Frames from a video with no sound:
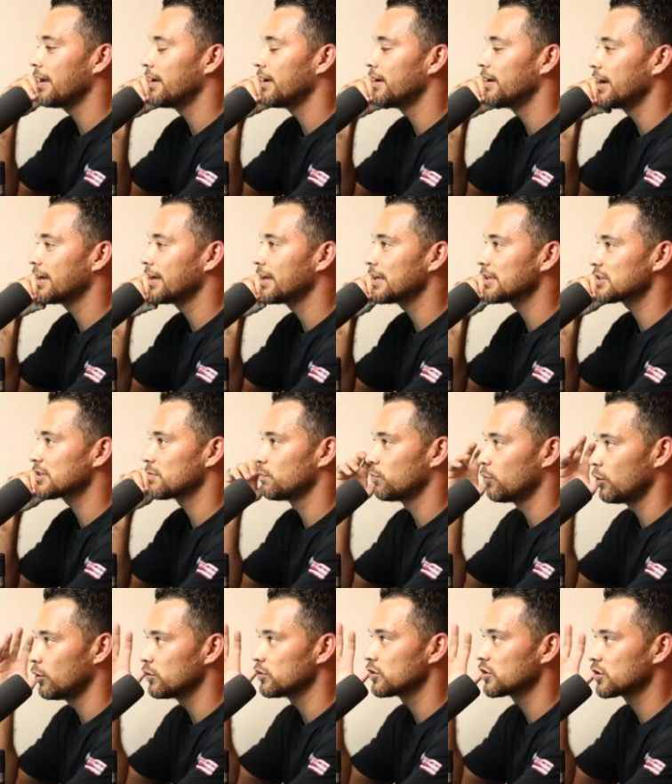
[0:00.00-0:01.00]
i guess
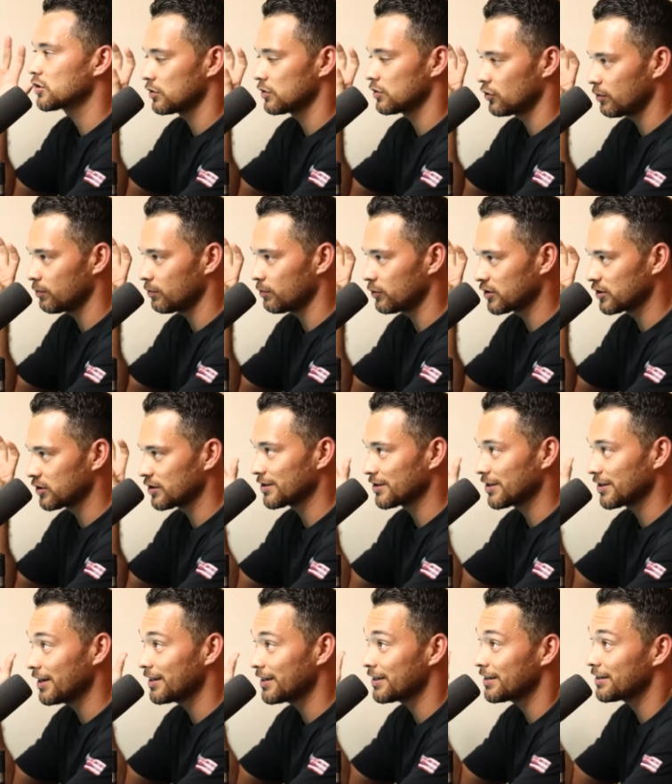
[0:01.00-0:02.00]
most normal
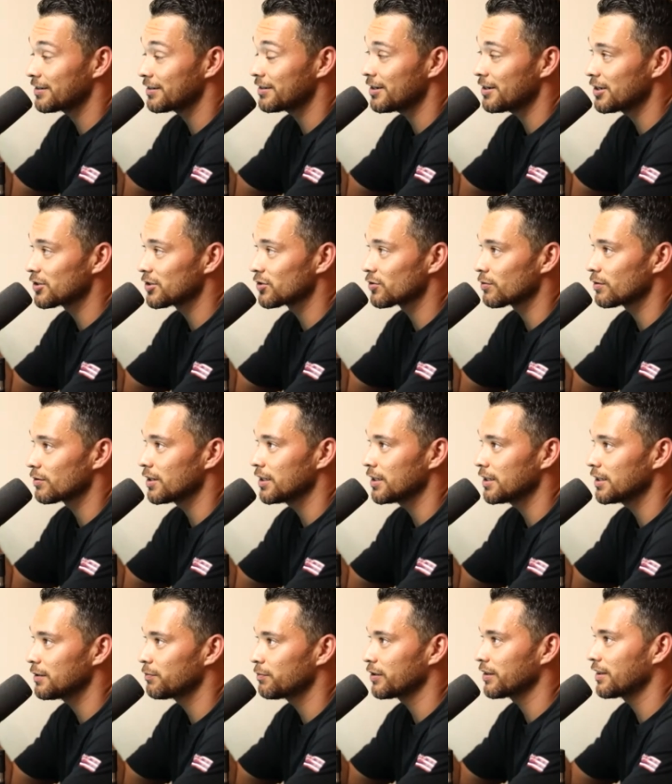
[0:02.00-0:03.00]
society it does
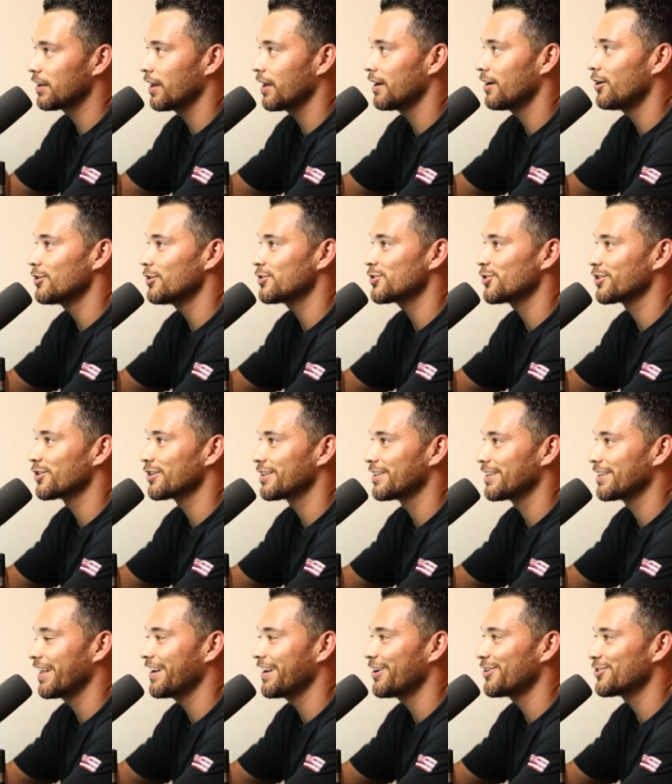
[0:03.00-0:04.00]
right but then also
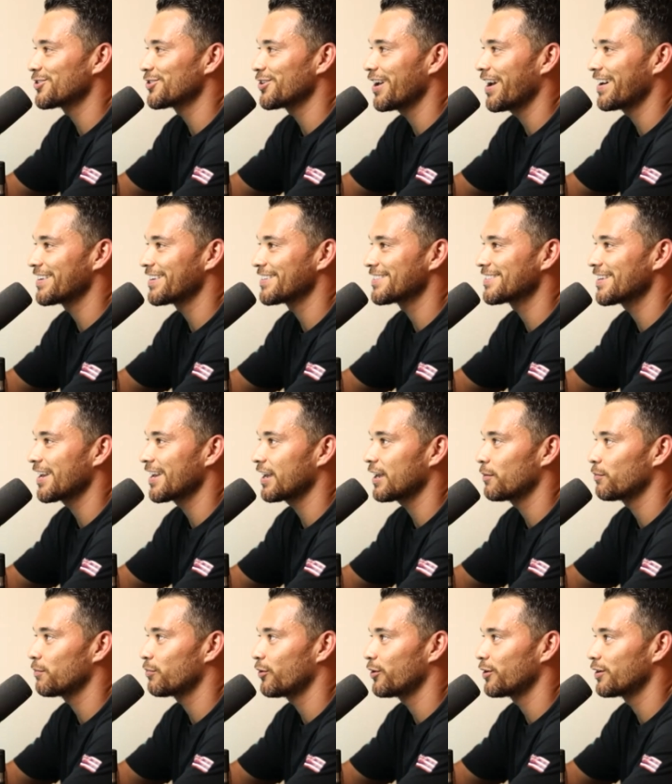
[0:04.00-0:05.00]
ben also had a
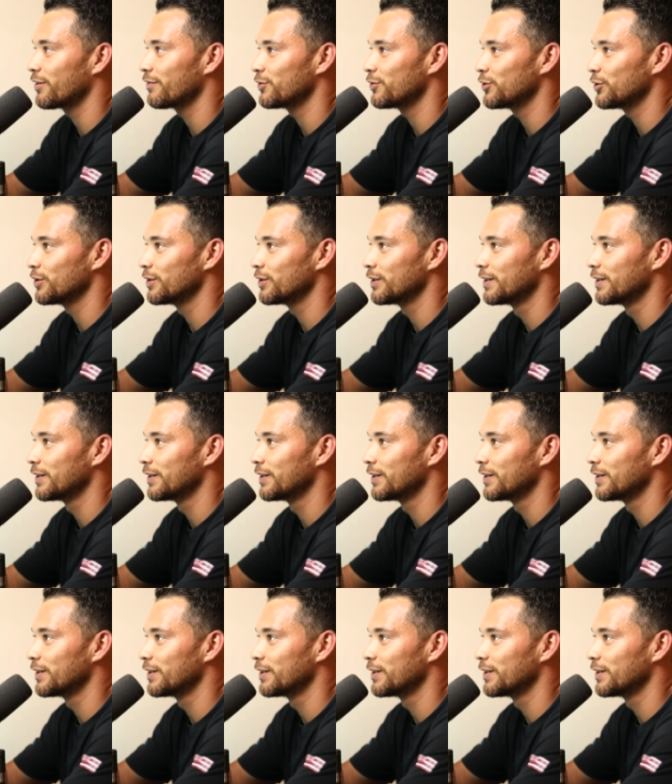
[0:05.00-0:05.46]
second point of view